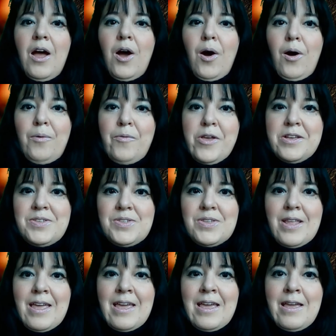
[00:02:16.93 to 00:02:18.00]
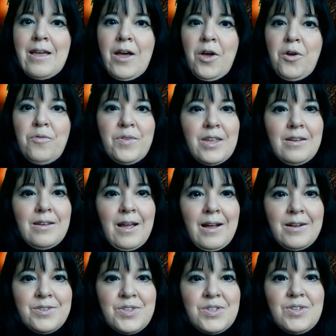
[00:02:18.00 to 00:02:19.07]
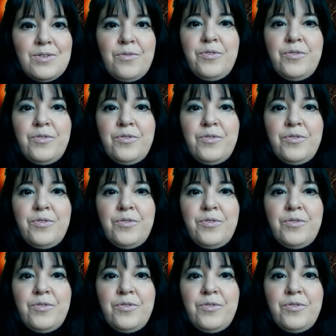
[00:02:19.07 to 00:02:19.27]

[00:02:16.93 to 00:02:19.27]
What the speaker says: obviously over the last